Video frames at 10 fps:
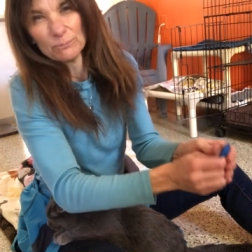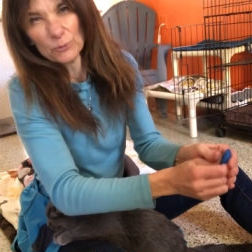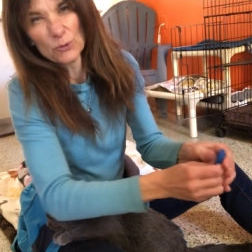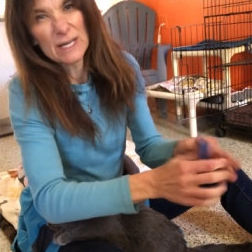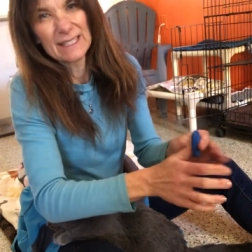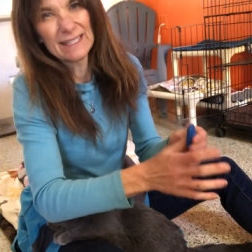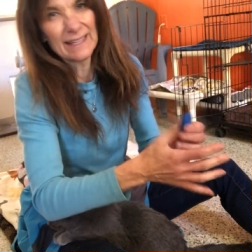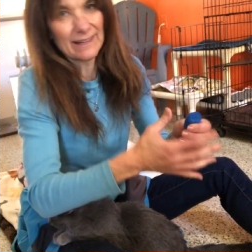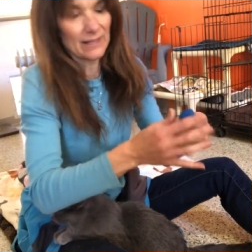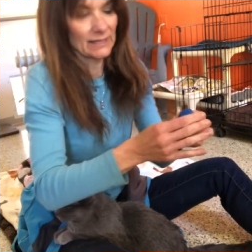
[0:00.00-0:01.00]

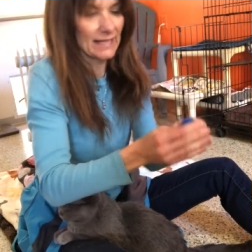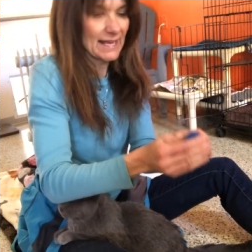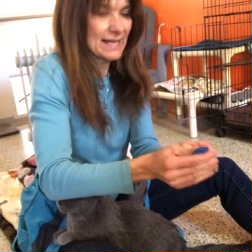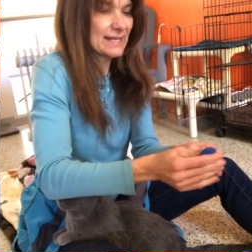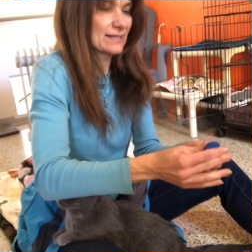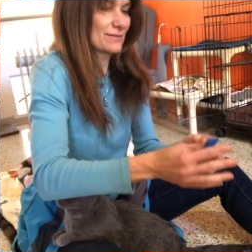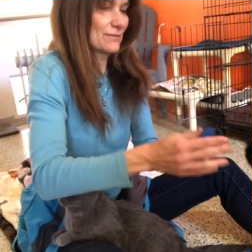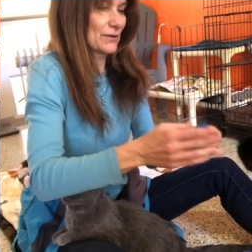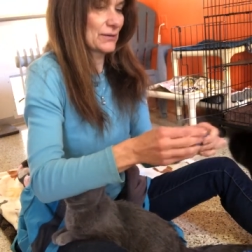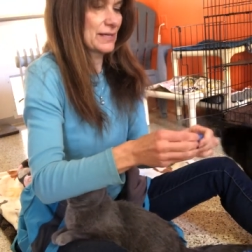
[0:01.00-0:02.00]
pressing clay is
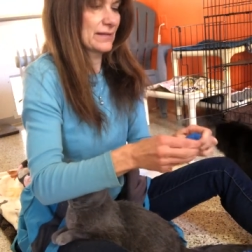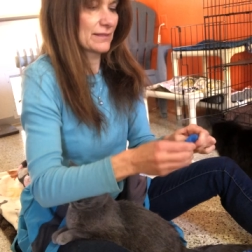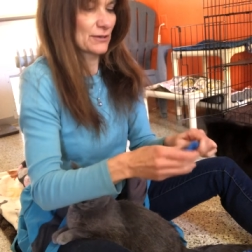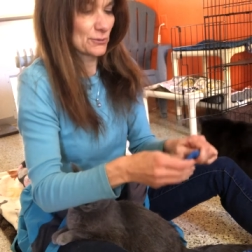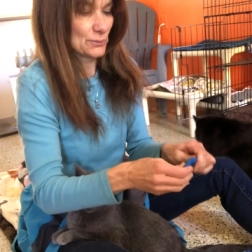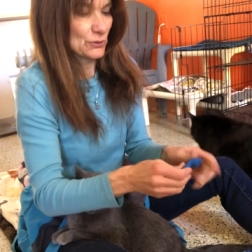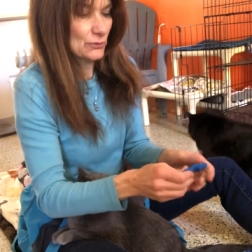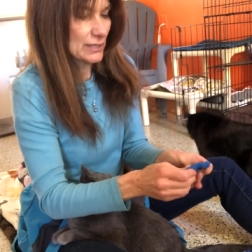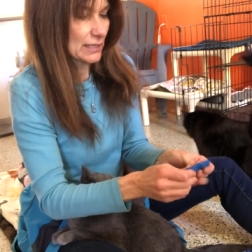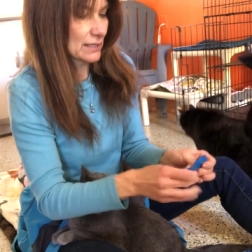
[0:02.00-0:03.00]
very
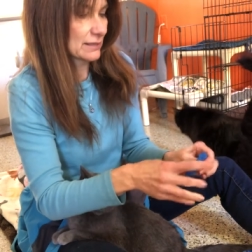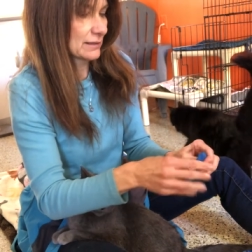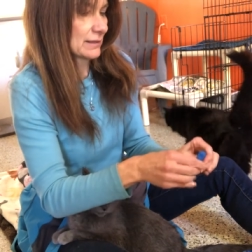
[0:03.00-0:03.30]
therapeutic